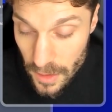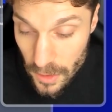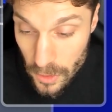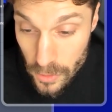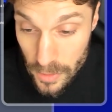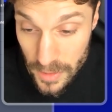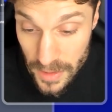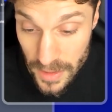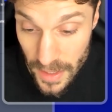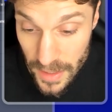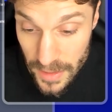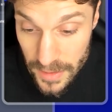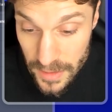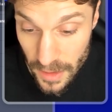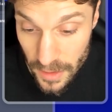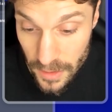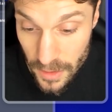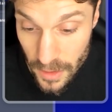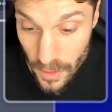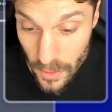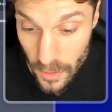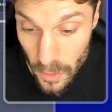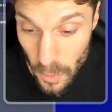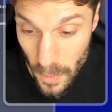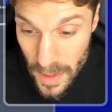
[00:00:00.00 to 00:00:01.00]
create
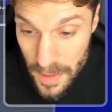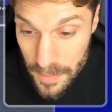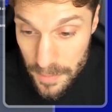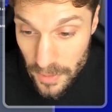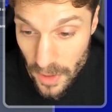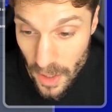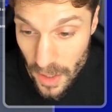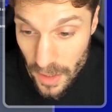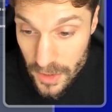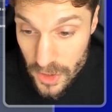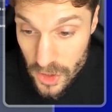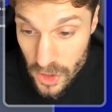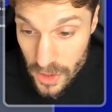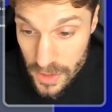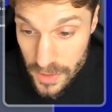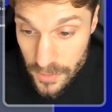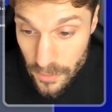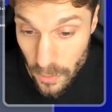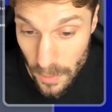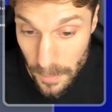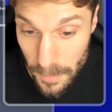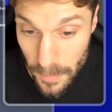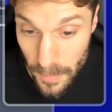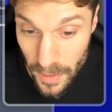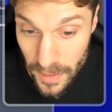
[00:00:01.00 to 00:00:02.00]
another wait block
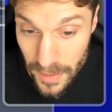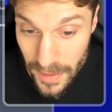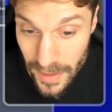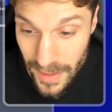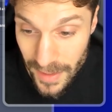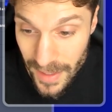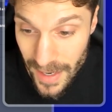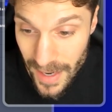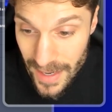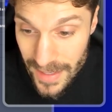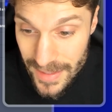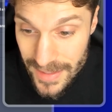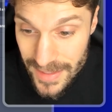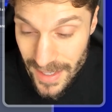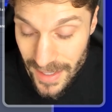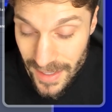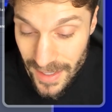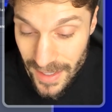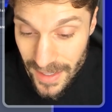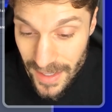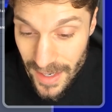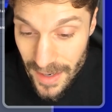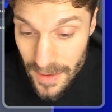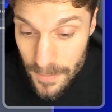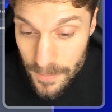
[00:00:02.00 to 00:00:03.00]
just for Monday at
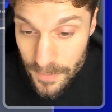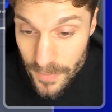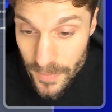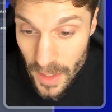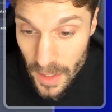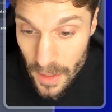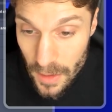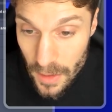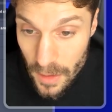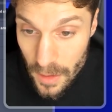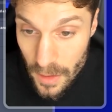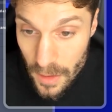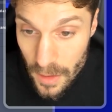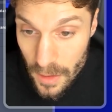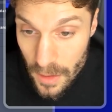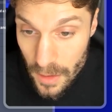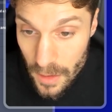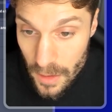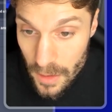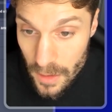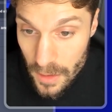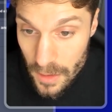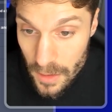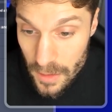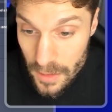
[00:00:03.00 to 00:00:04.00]
10 a.m.,
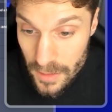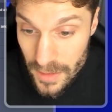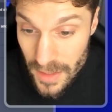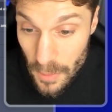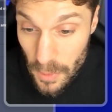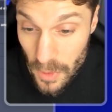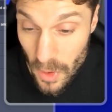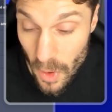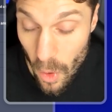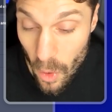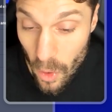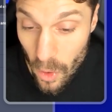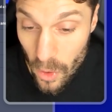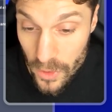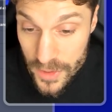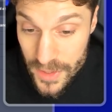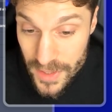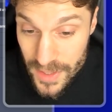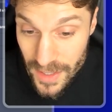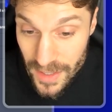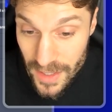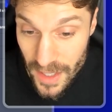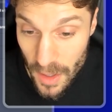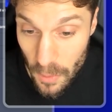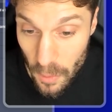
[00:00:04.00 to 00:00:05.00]
they would all
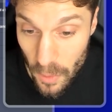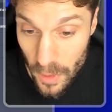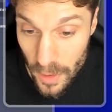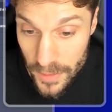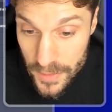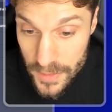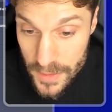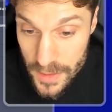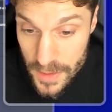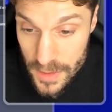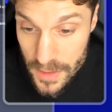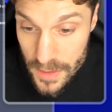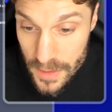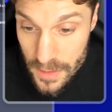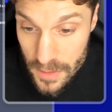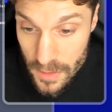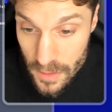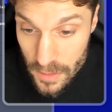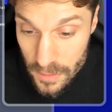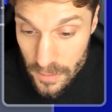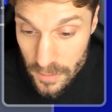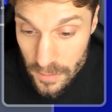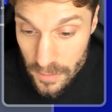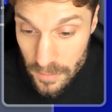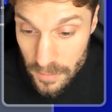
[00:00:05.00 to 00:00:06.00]
send at once
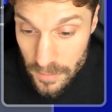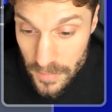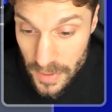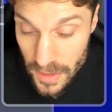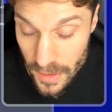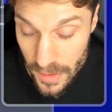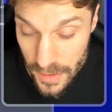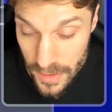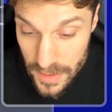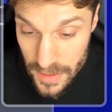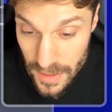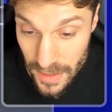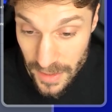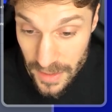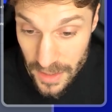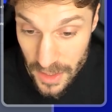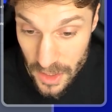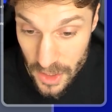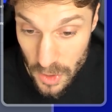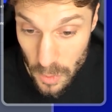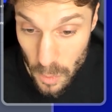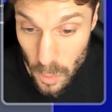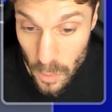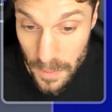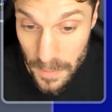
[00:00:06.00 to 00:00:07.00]
because the
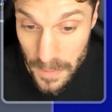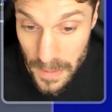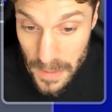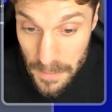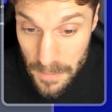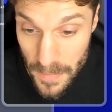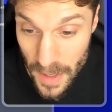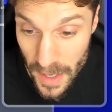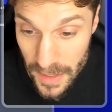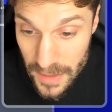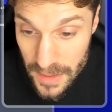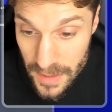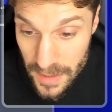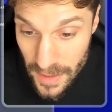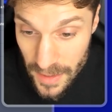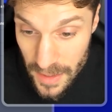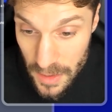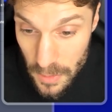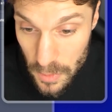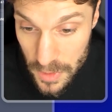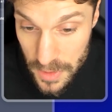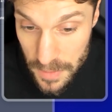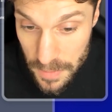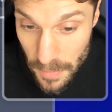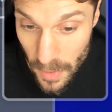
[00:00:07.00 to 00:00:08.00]
condition would be met that
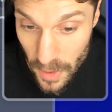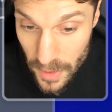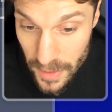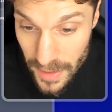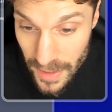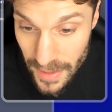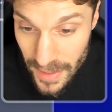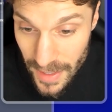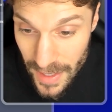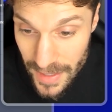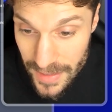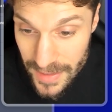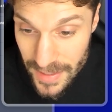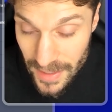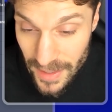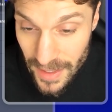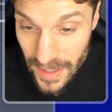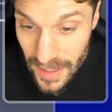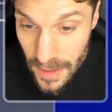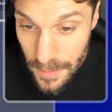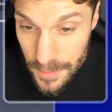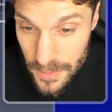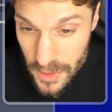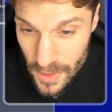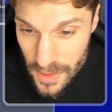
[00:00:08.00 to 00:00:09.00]
it was Monday at 10
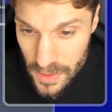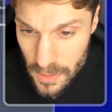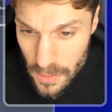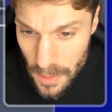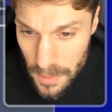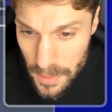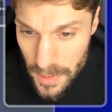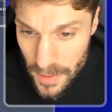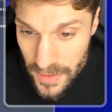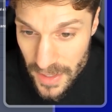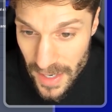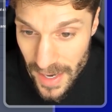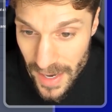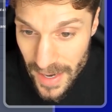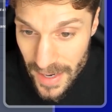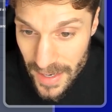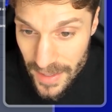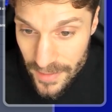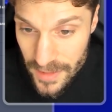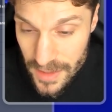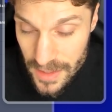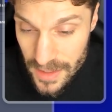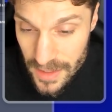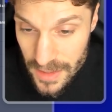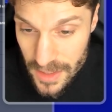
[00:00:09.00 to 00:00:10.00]
a.m. So that's why we have to
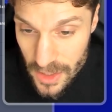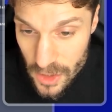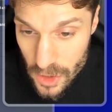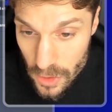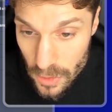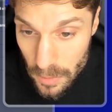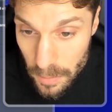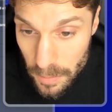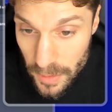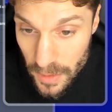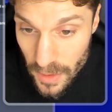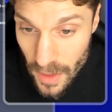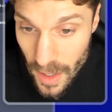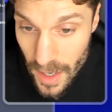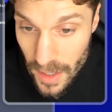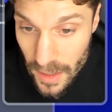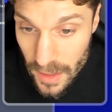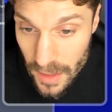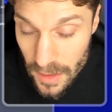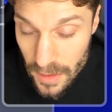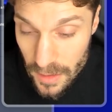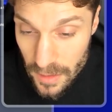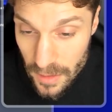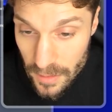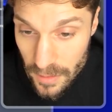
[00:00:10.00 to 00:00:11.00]
add this additional
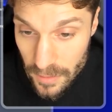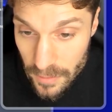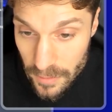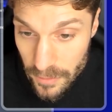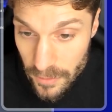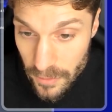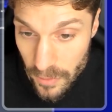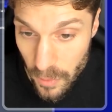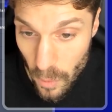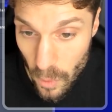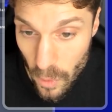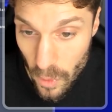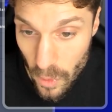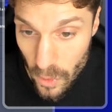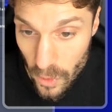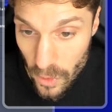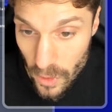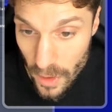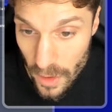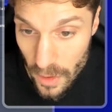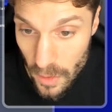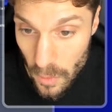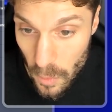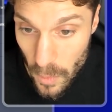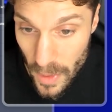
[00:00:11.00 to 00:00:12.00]
block
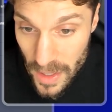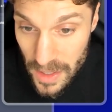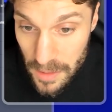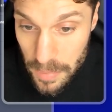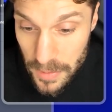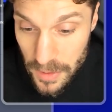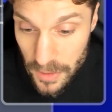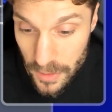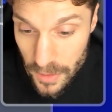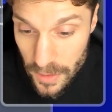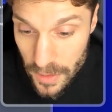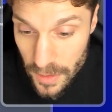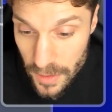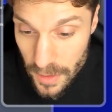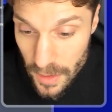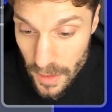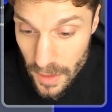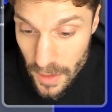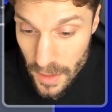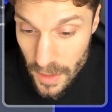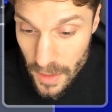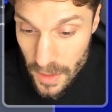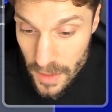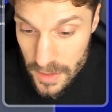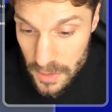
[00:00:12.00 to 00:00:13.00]
for a wait period.
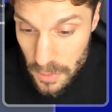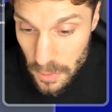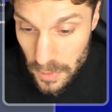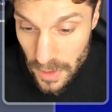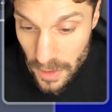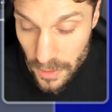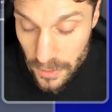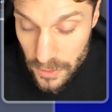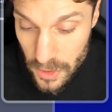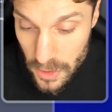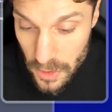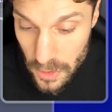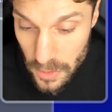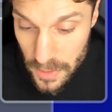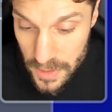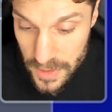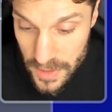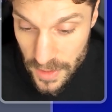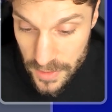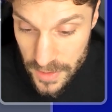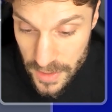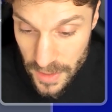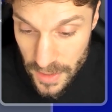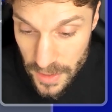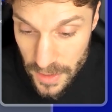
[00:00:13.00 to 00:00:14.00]
So what I'll do
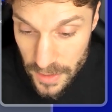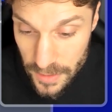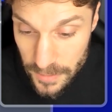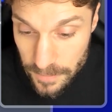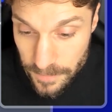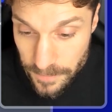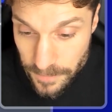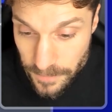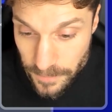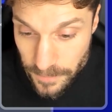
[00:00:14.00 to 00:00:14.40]
is I'll say